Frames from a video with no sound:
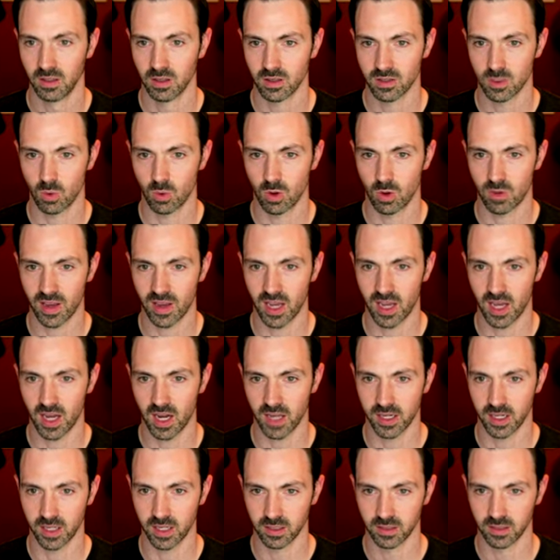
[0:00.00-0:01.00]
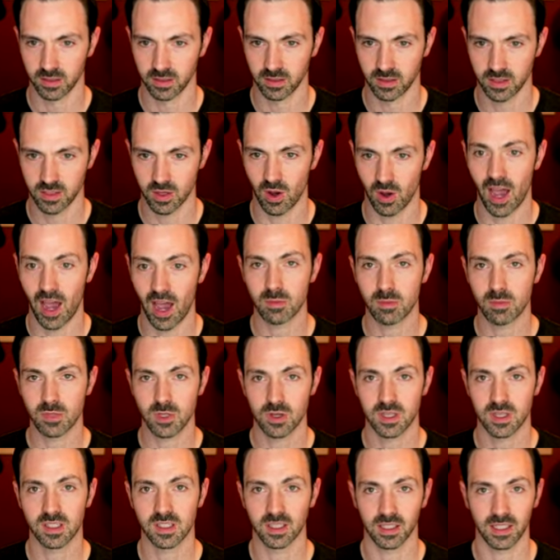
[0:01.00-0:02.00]
So what have I got on here? So items
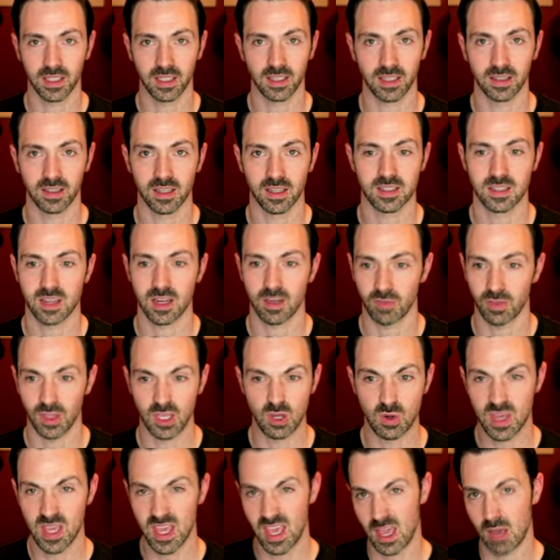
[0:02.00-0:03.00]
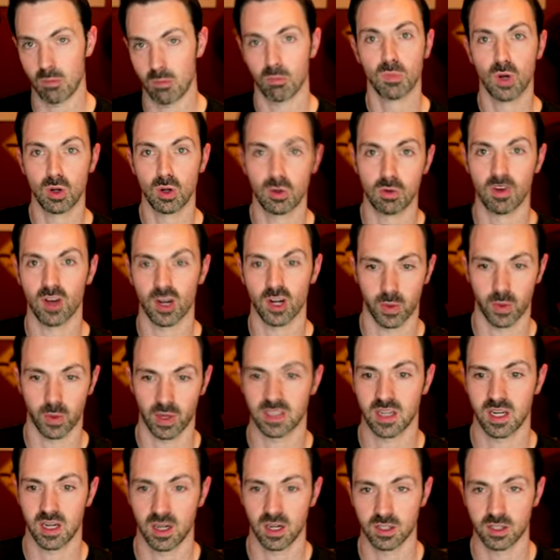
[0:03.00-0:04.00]
you can delete is stuff that you can't move onto
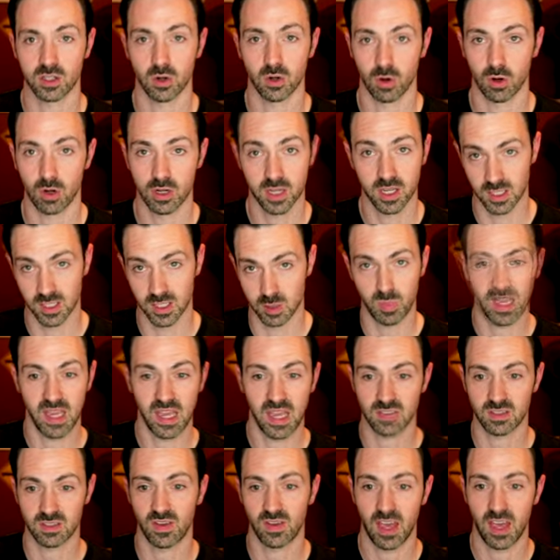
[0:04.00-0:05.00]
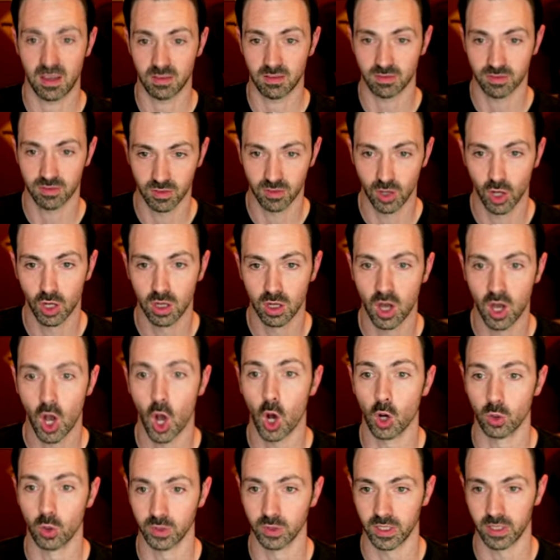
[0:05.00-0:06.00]
extended storage because it's P S five
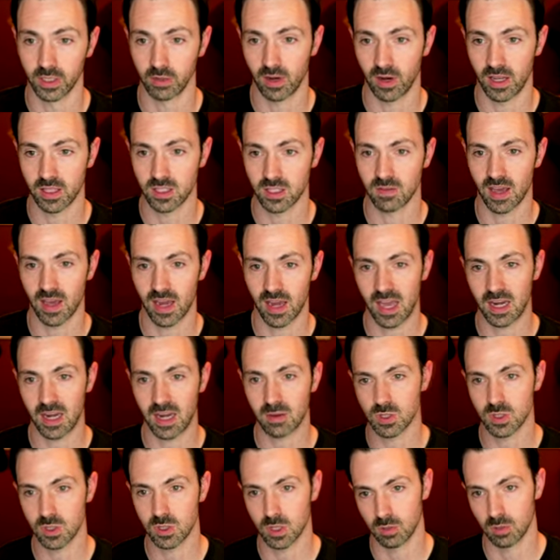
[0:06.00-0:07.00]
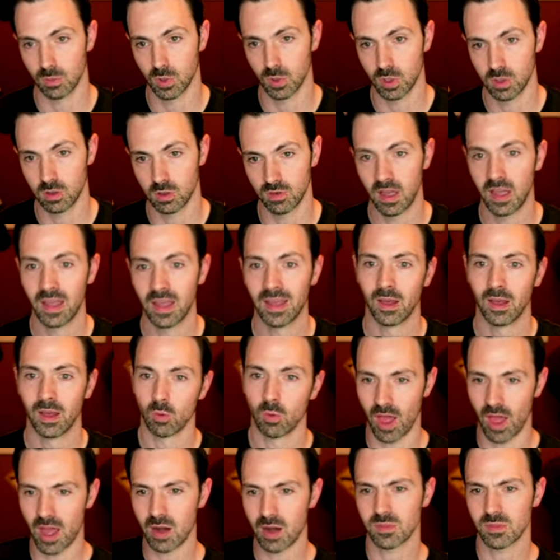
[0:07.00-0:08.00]
only, right? So you've got items you can move.
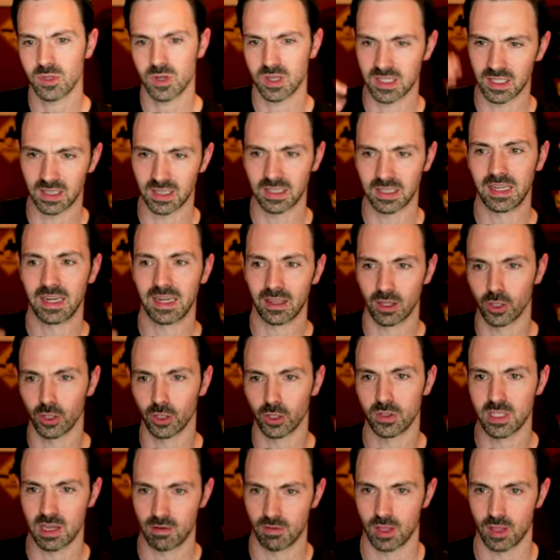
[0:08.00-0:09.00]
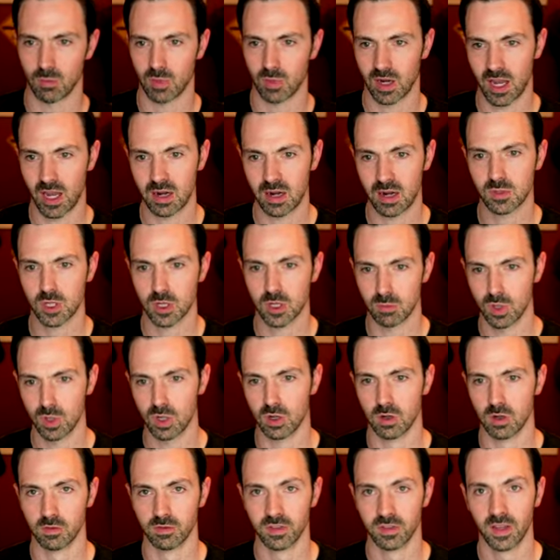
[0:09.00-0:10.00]
Well, items you can delete includes everything, but items you can
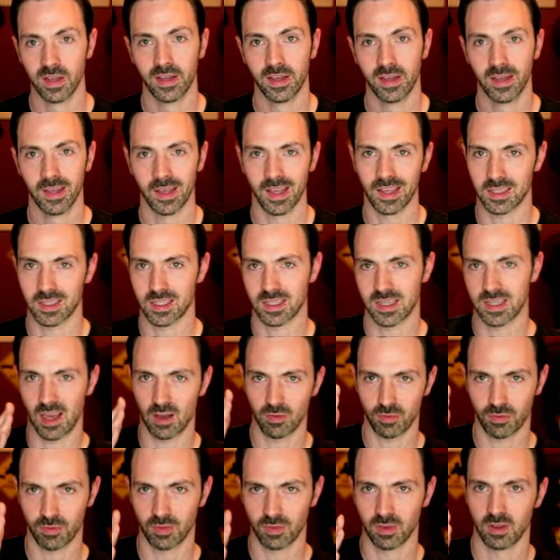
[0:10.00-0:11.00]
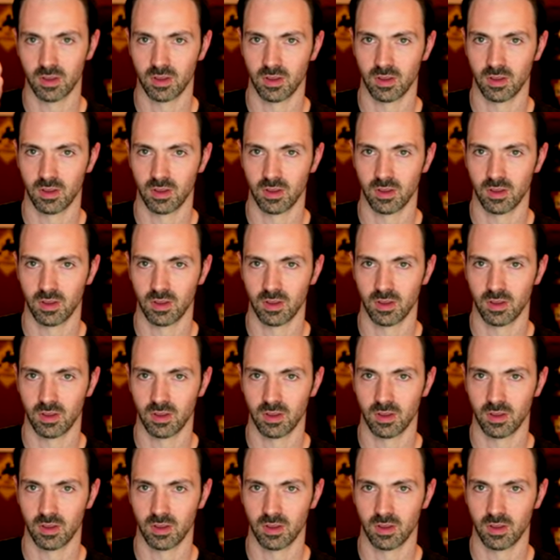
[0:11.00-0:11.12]
move is stuff